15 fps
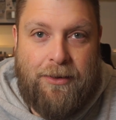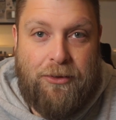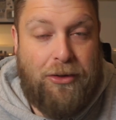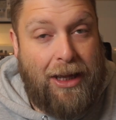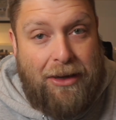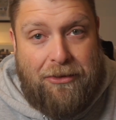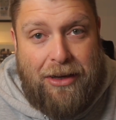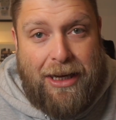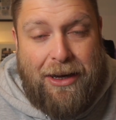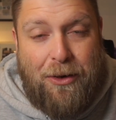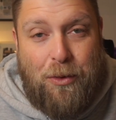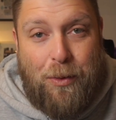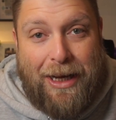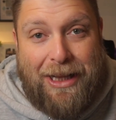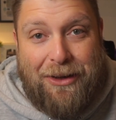So let's take a
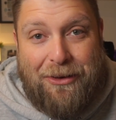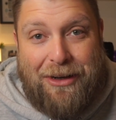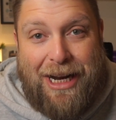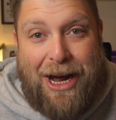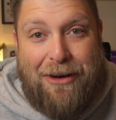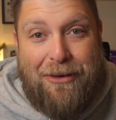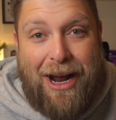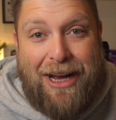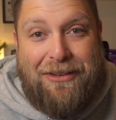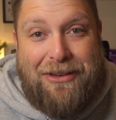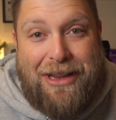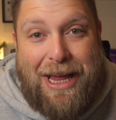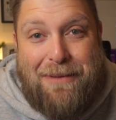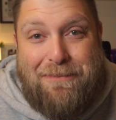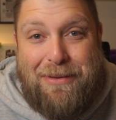quick look now, right?
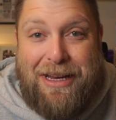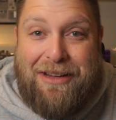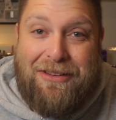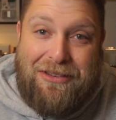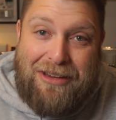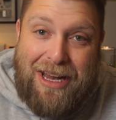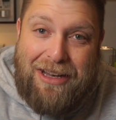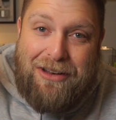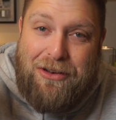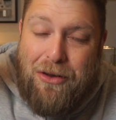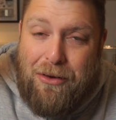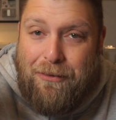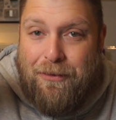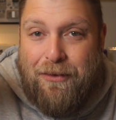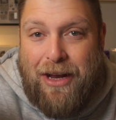So that being said,
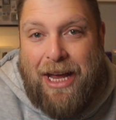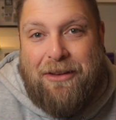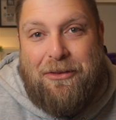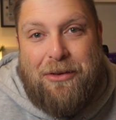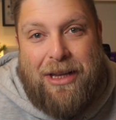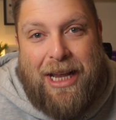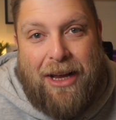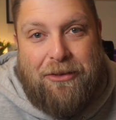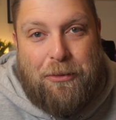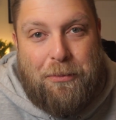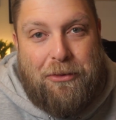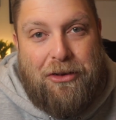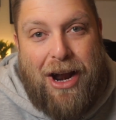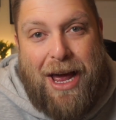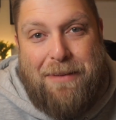don't forget to hit that
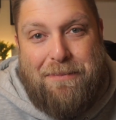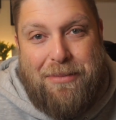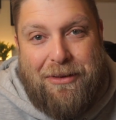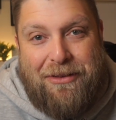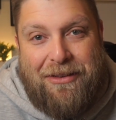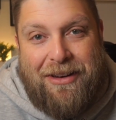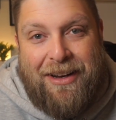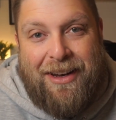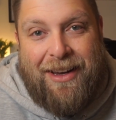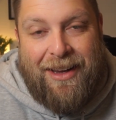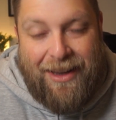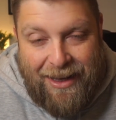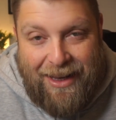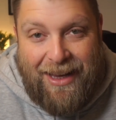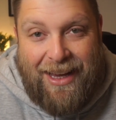subscribe button
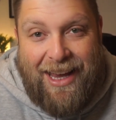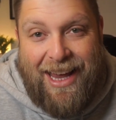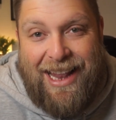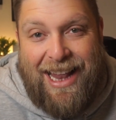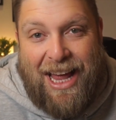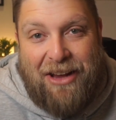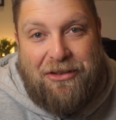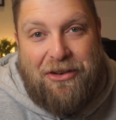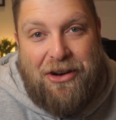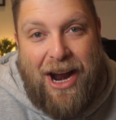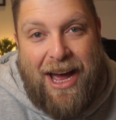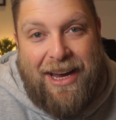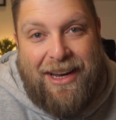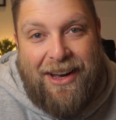and let's crack